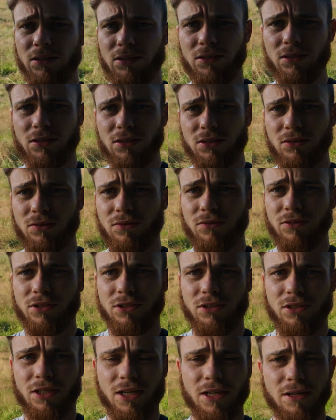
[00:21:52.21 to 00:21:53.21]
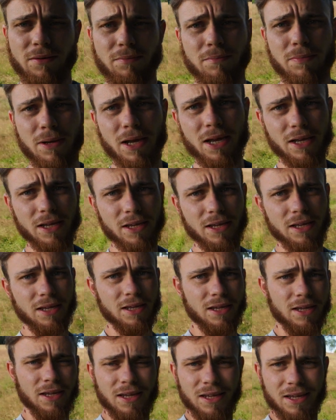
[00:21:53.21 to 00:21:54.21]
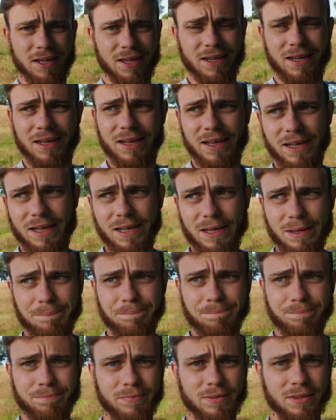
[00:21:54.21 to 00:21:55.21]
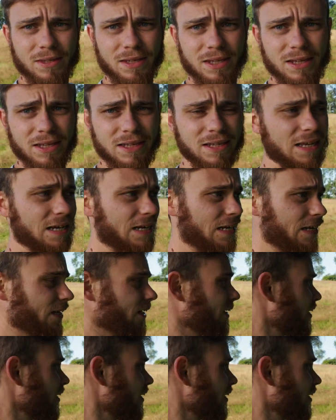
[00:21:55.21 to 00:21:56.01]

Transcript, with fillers: to sort of start heading back. Um, yeah.